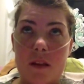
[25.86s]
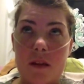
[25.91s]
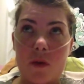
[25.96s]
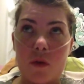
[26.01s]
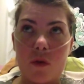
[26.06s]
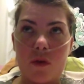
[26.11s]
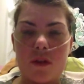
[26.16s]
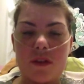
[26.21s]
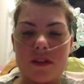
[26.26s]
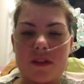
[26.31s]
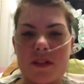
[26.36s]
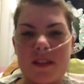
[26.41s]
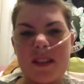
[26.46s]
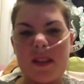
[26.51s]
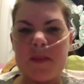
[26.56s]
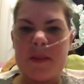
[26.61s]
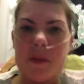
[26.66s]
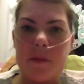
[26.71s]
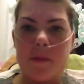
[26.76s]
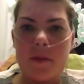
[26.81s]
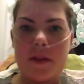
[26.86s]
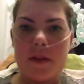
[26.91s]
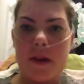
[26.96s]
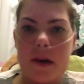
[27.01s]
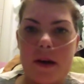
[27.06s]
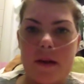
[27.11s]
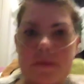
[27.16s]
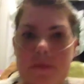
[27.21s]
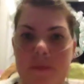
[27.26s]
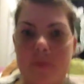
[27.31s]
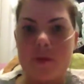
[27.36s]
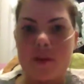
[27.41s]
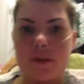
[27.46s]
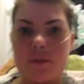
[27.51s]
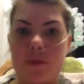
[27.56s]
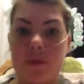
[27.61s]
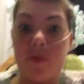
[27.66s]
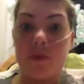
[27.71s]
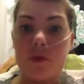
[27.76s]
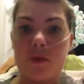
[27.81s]
August, September time, just
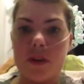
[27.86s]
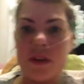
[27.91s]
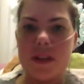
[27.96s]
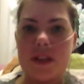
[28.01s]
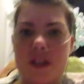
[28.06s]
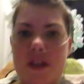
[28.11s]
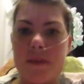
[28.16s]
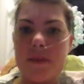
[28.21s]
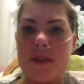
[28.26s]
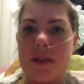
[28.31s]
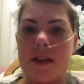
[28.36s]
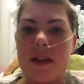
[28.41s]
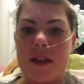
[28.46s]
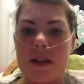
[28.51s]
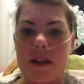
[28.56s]
before Egypt.